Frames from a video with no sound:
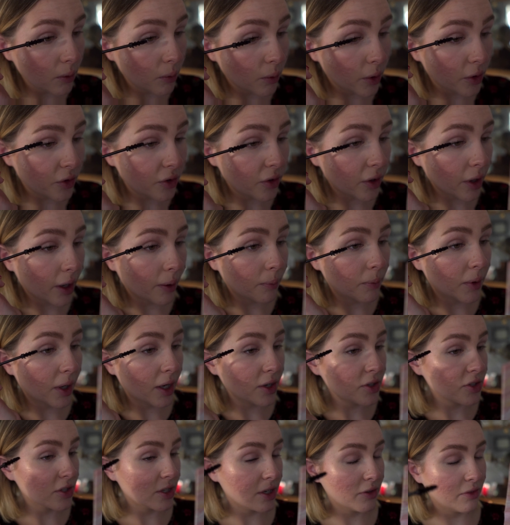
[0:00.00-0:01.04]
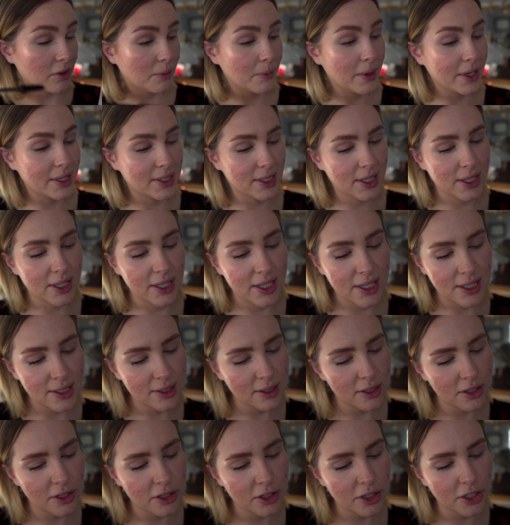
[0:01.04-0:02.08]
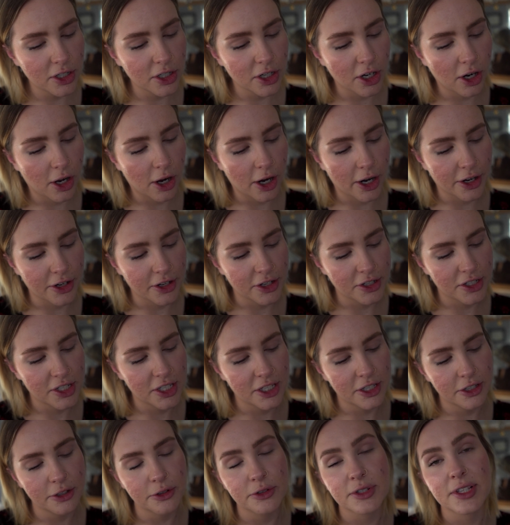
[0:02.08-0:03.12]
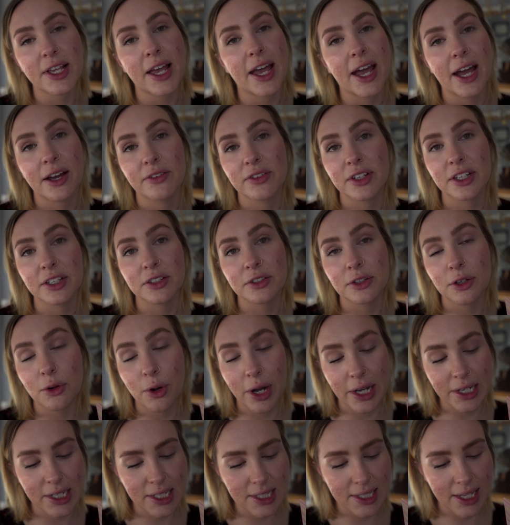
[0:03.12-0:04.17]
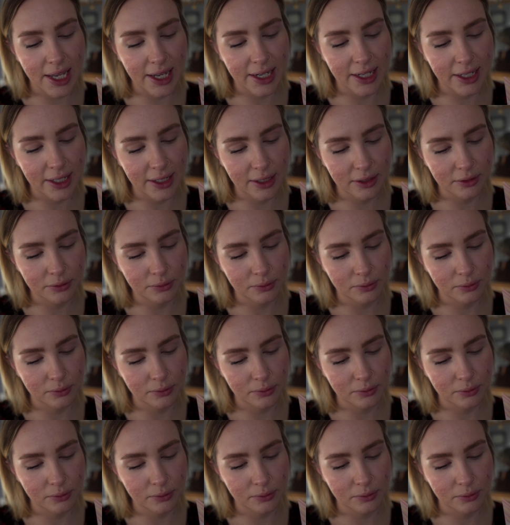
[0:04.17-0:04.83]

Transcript: which I'm not sure if it makes it easier or harder to use. I haven't quite decided.